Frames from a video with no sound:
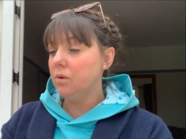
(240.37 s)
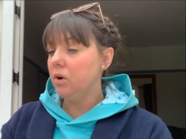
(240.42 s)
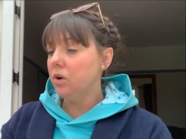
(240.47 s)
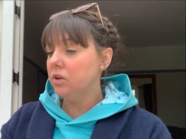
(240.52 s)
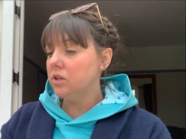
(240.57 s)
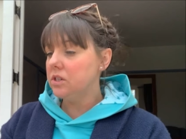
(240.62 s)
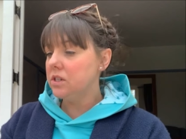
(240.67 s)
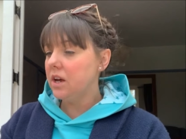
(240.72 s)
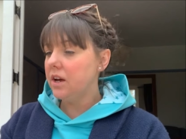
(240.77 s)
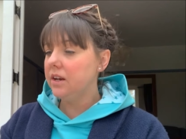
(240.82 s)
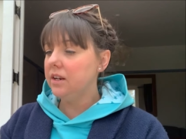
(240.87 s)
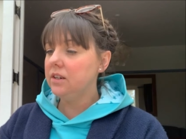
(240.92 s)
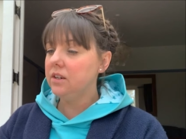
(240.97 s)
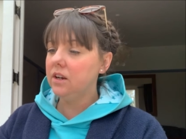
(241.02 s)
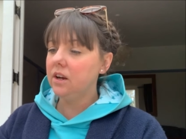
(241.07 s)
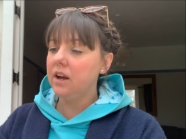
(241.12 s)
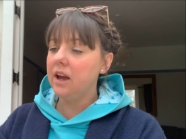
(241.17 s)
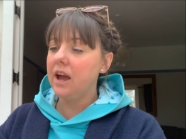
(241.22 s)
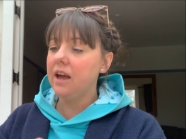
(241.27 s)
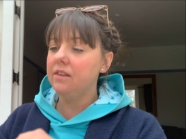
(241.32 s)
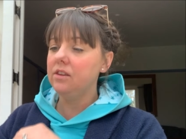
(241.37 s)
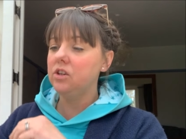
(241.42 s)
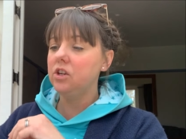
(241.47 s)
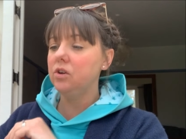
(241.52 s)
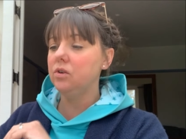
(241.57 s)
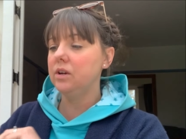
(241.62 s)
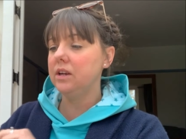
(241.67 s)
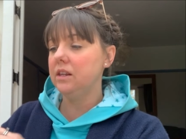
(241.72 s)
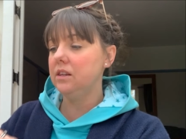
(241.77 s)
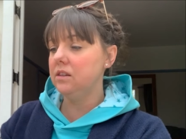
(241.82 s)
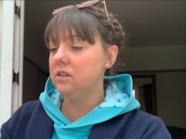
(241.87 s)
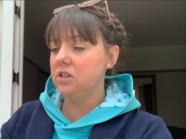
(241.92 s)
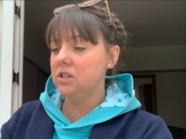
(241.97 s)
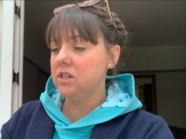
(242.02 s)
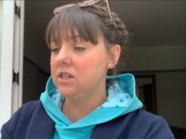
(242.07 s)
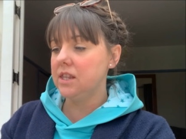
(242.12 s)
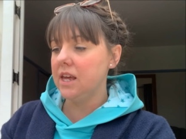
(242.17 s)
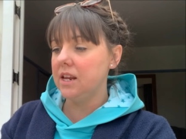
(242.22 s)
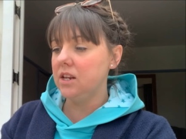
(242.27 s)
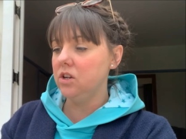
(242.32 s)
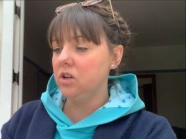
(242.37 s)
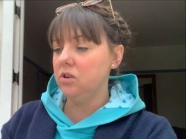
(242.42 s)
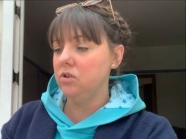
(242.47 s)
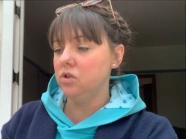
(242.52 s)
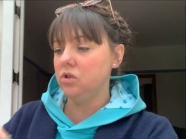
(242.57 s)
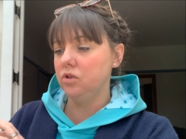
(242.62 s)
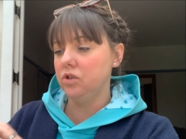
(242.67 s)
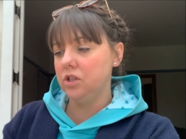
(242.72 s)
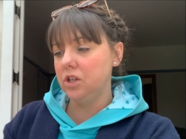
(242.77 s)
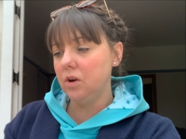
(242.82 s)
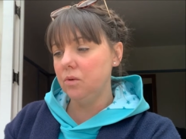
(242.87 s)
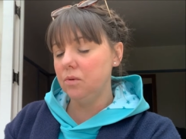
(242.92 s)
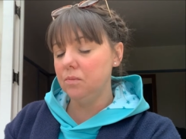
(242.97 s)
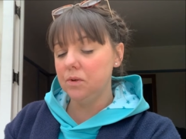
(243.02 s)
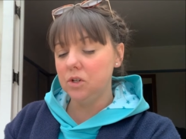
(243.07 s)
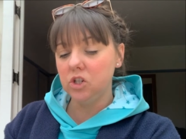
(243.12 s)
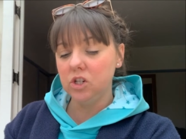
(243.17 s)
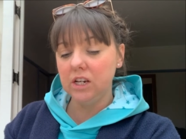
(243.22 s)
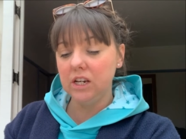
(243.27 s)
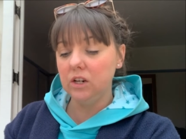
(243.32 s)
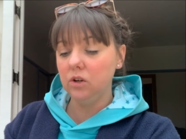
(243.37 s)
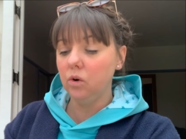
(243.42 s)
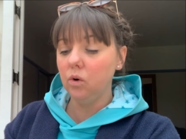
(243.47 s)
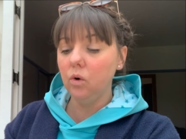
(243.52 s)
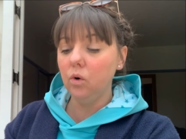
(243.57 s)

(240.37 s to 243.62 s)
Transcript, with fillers: sew alongside her and you can just then use your sewing machine